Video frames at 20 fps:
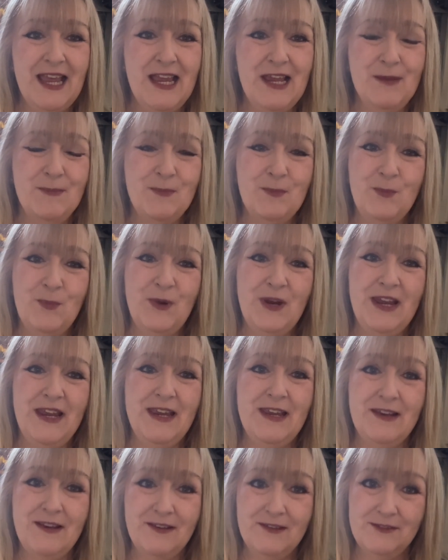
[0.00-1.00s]
Um,
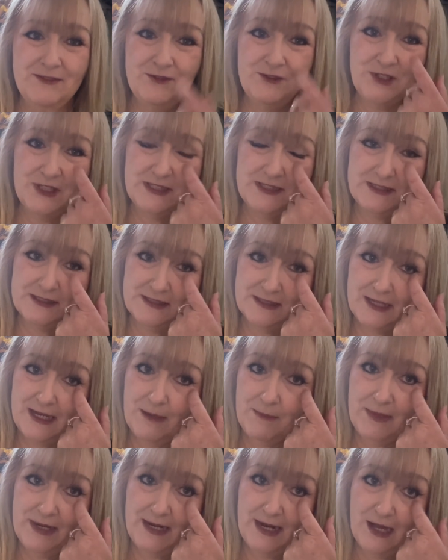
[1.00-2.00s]
we're just
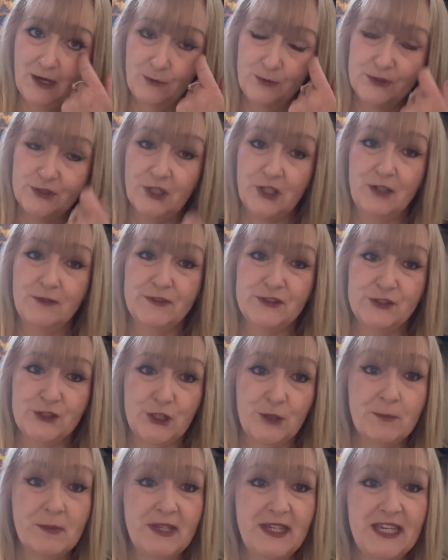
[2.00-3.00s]
coming out of
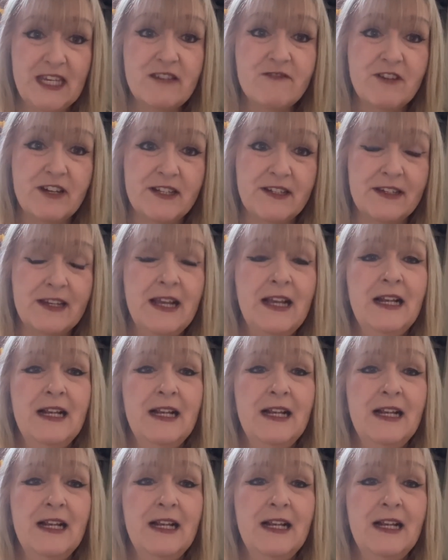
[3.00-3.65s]
Storm Ciarán.